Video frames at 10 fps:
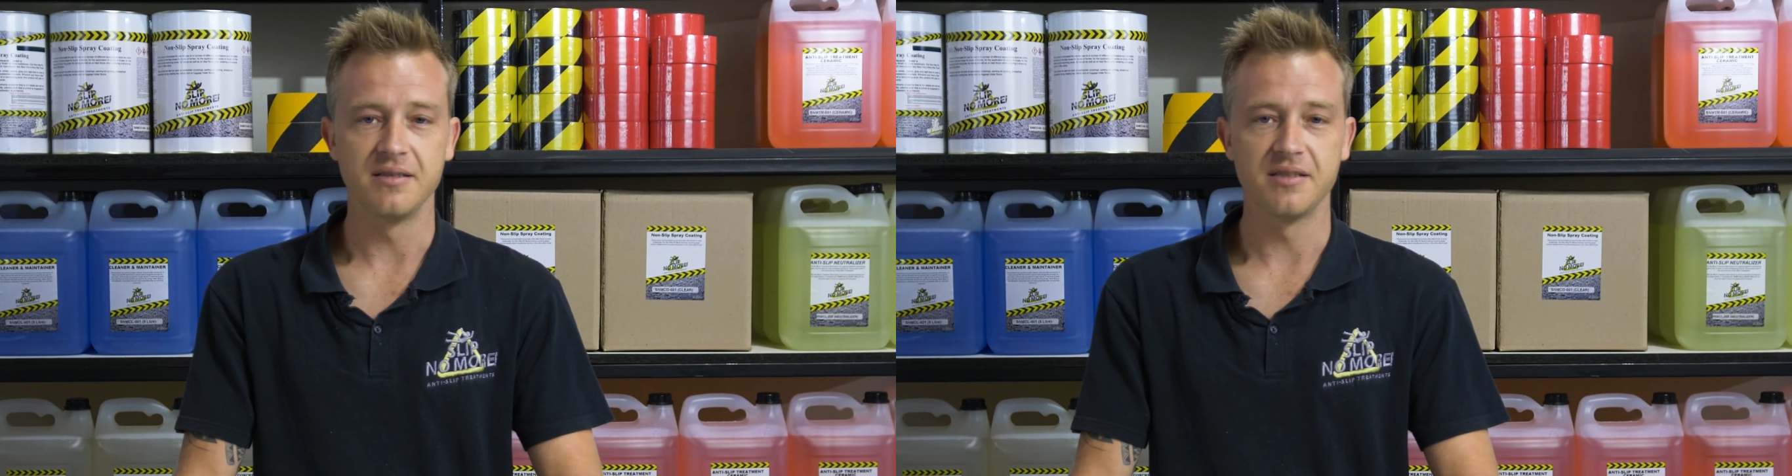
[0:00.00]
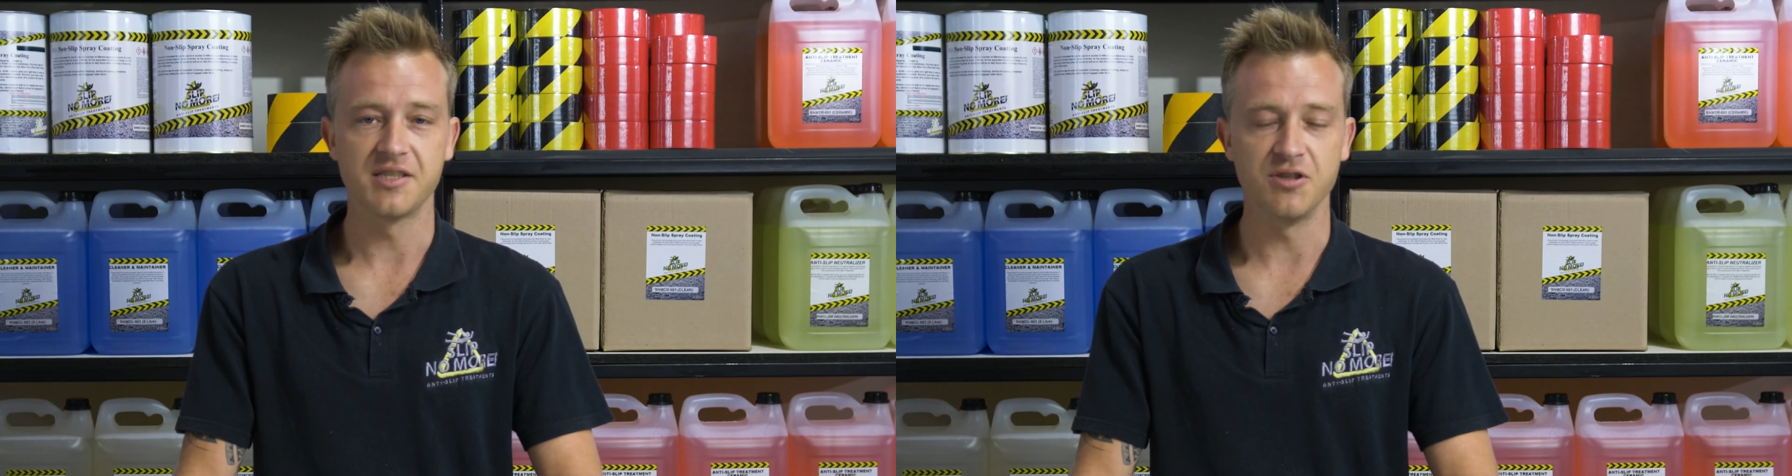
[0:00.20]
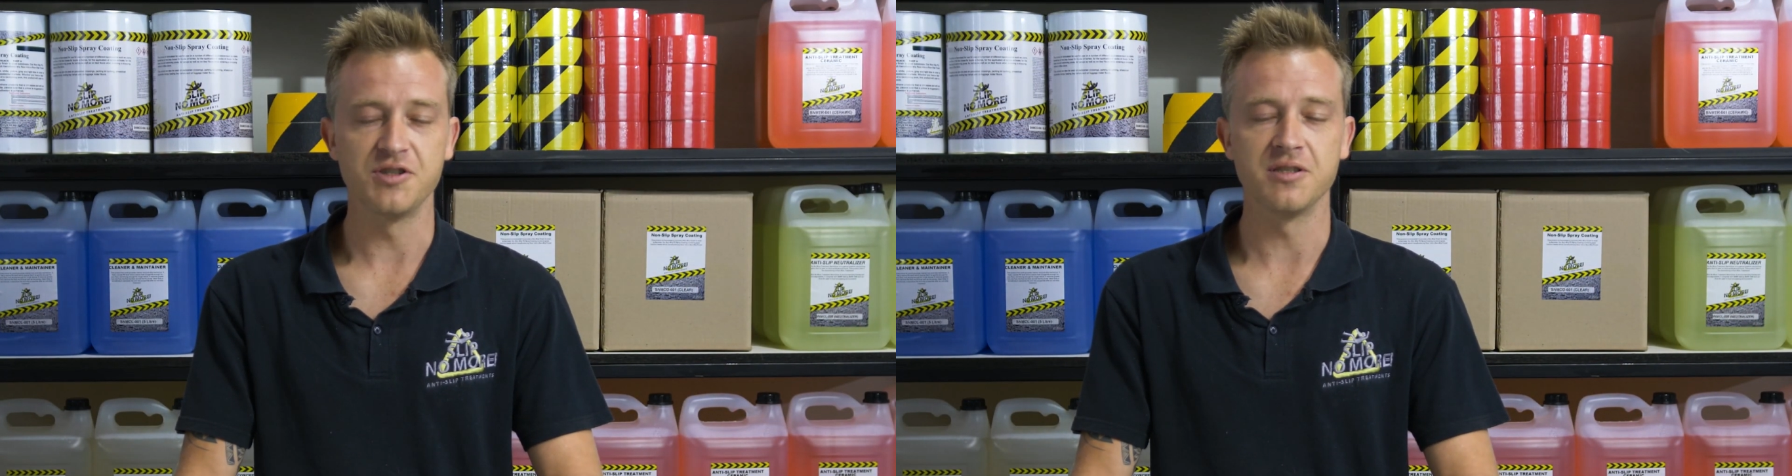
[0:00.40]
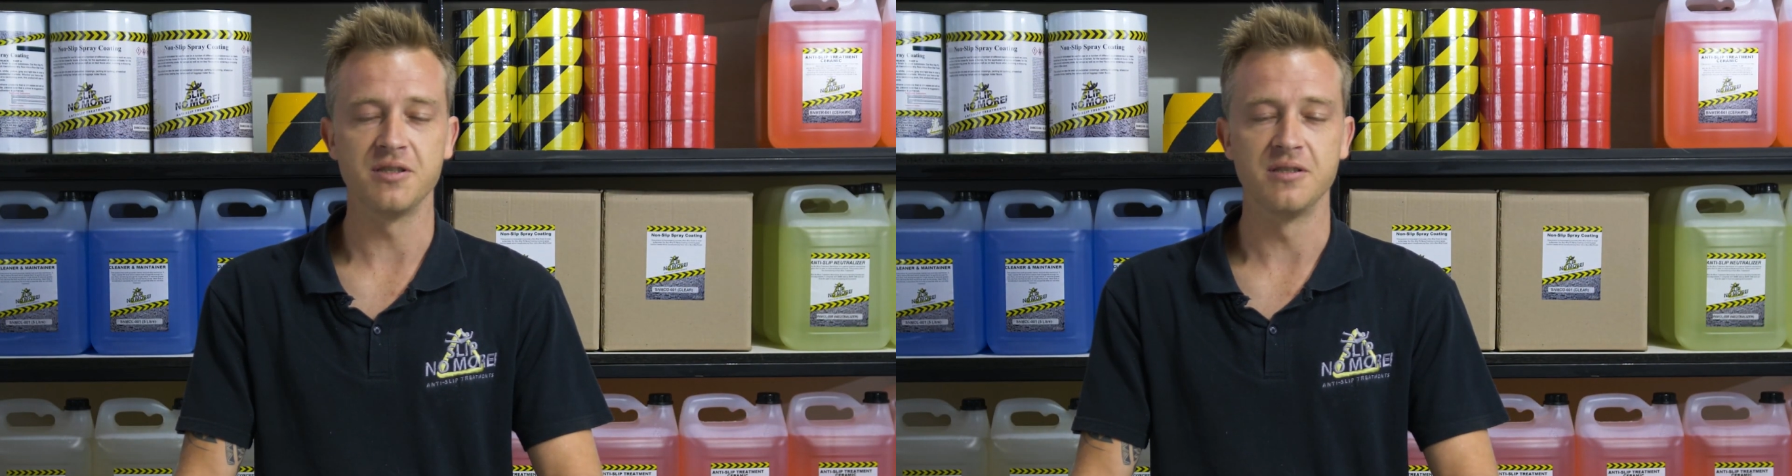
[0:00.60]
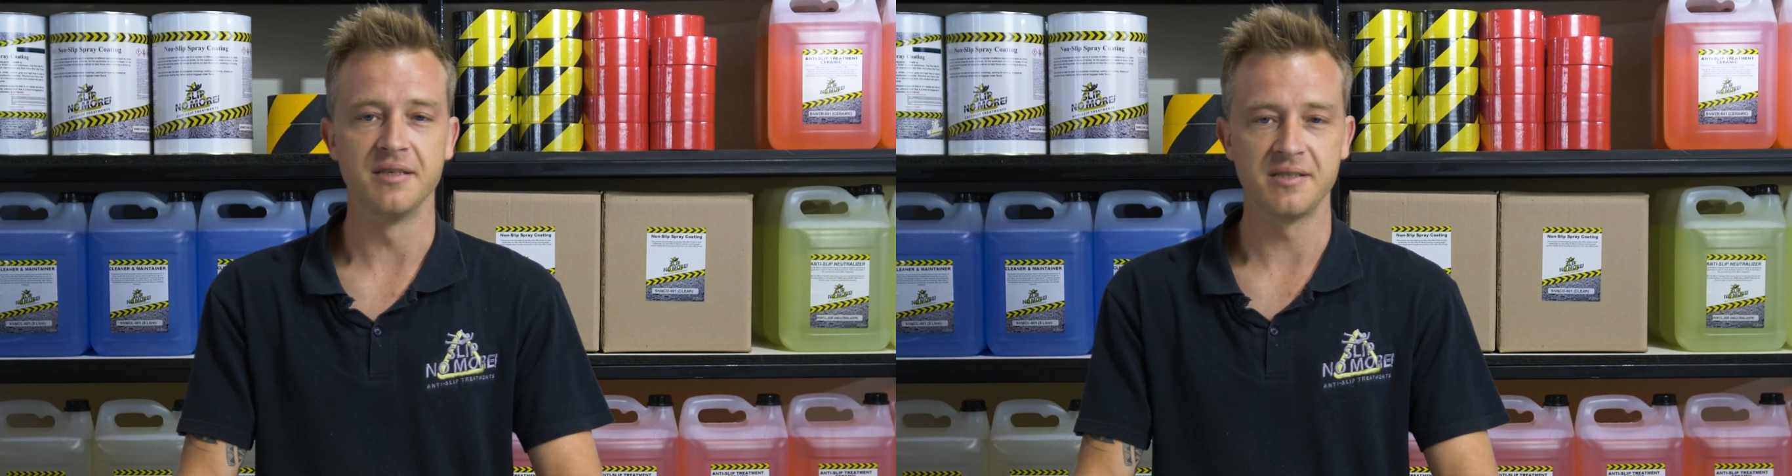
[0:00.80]

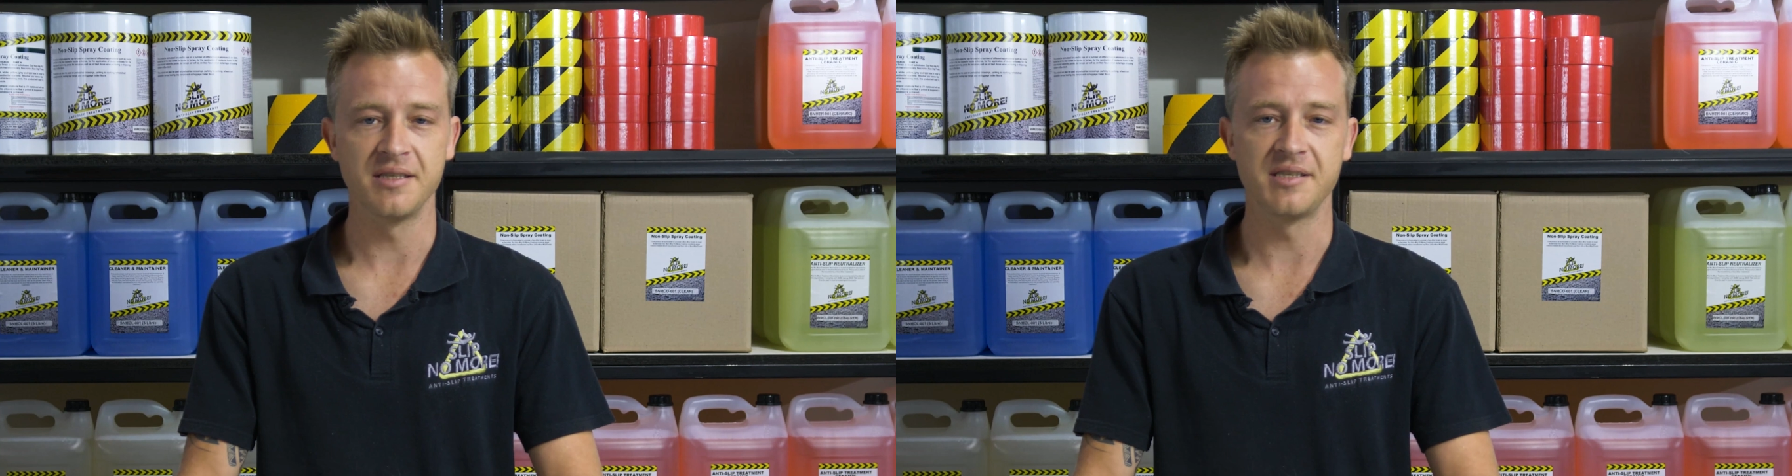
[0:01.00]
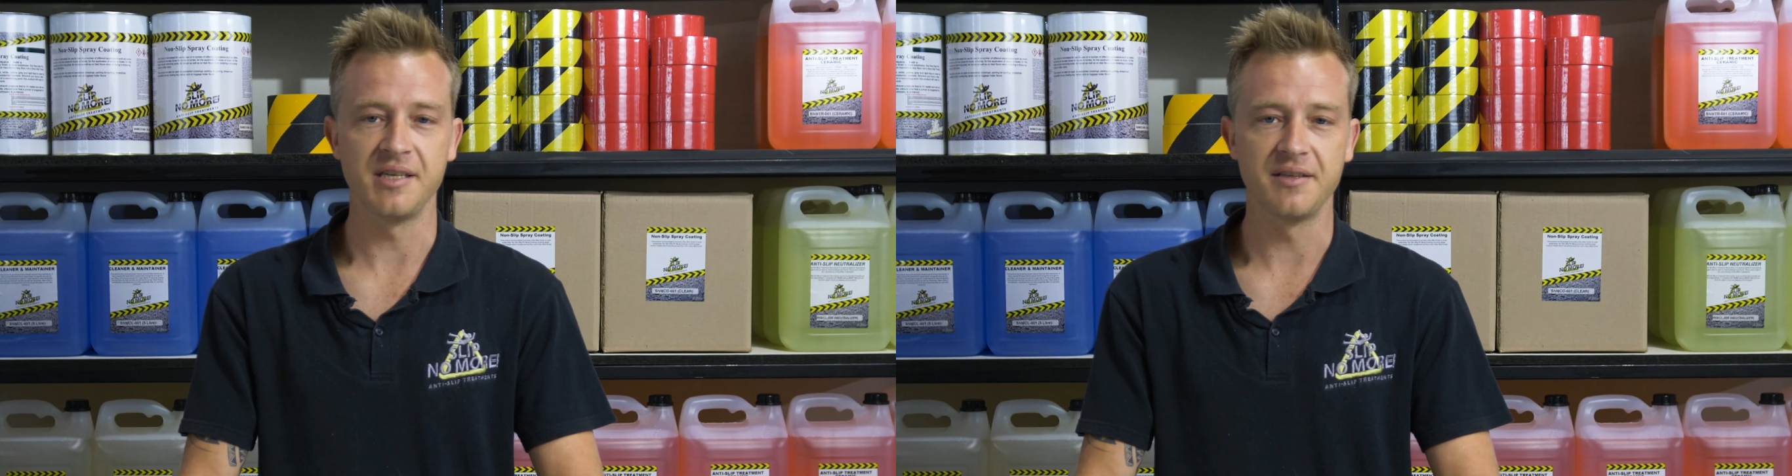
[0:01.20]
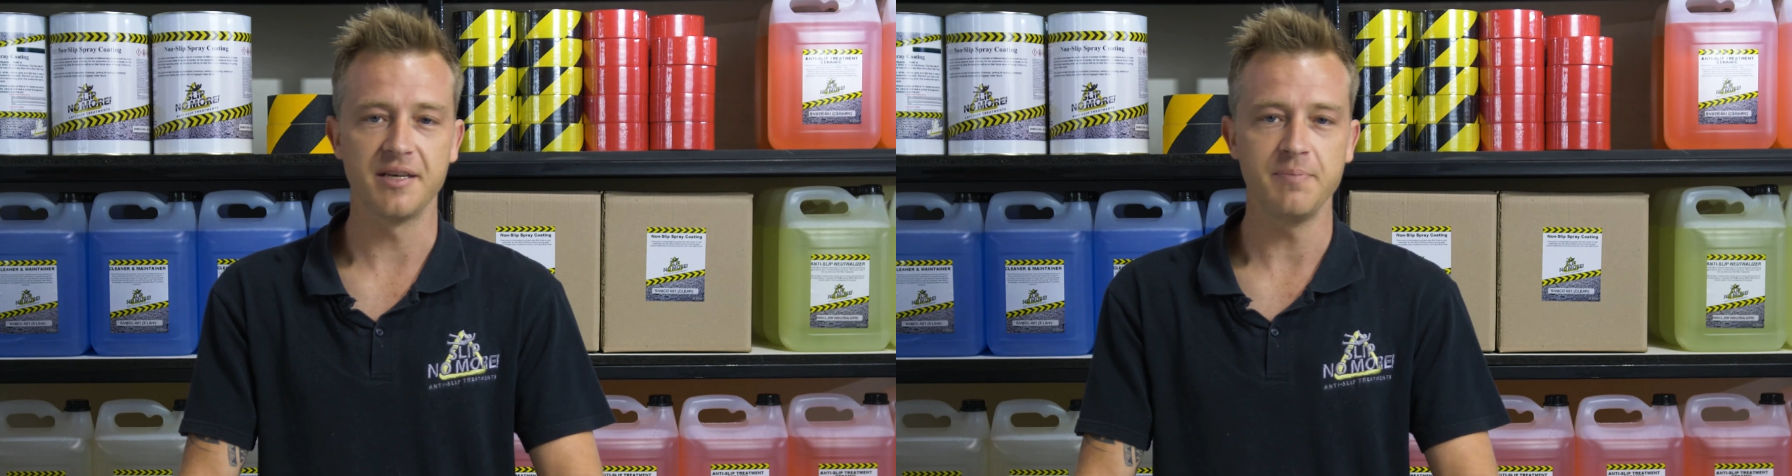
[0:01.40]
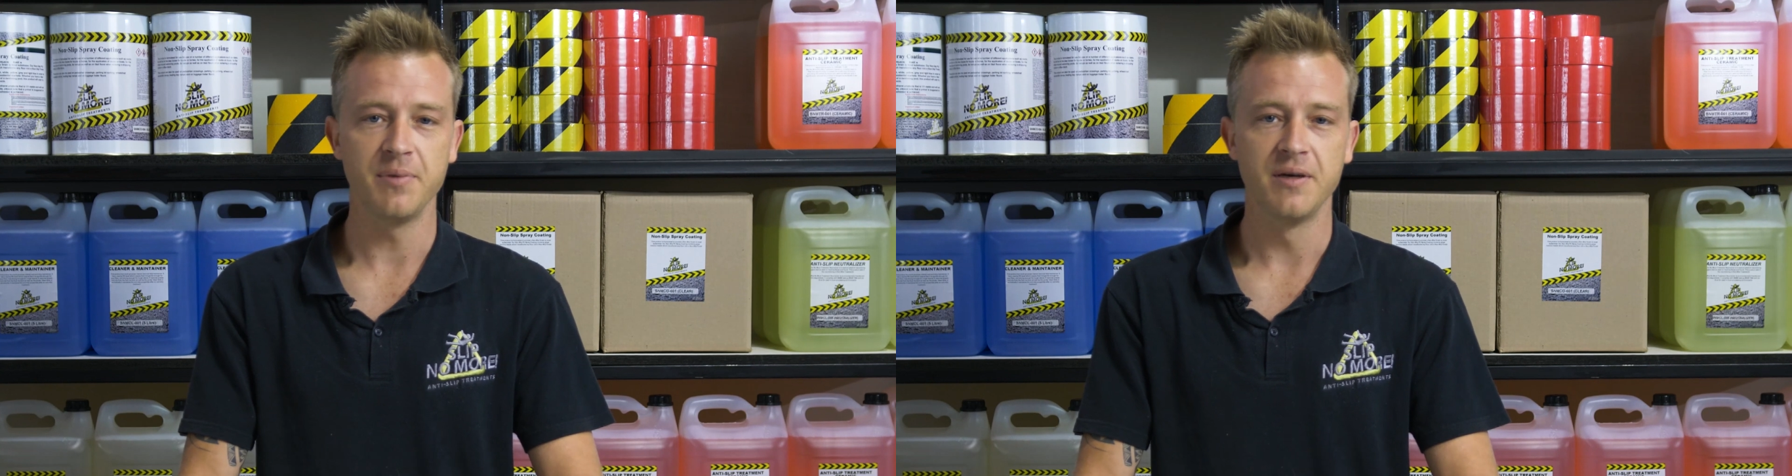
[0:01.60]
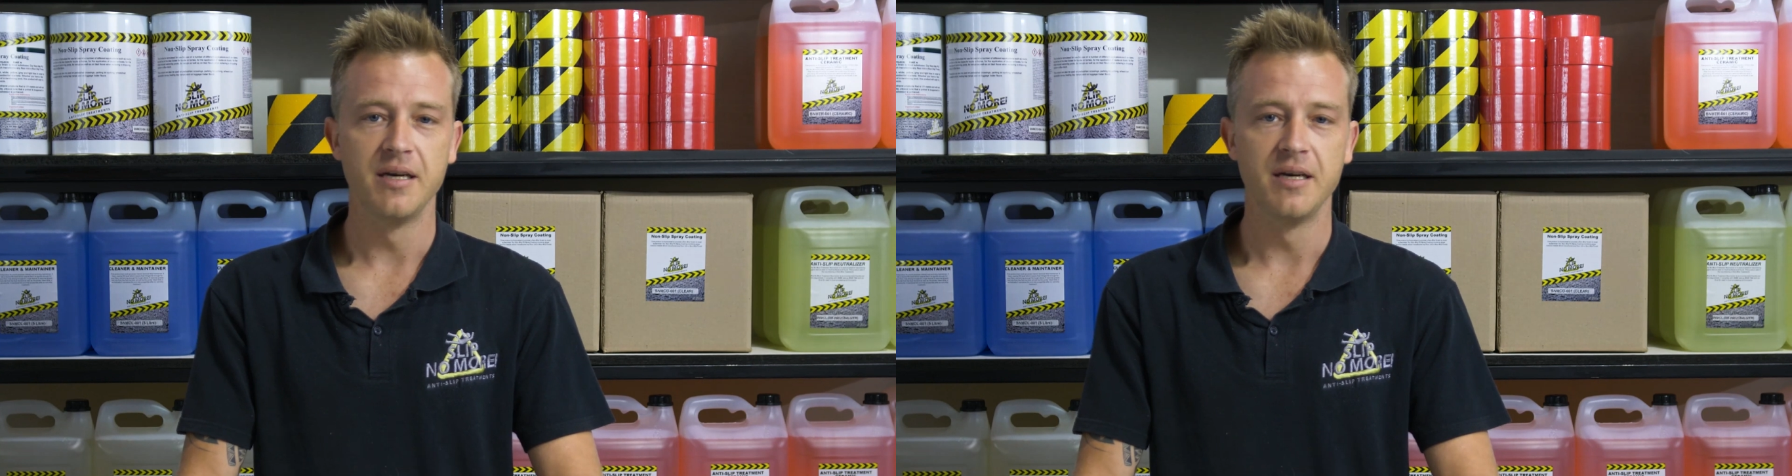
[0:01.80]
social distancing tape.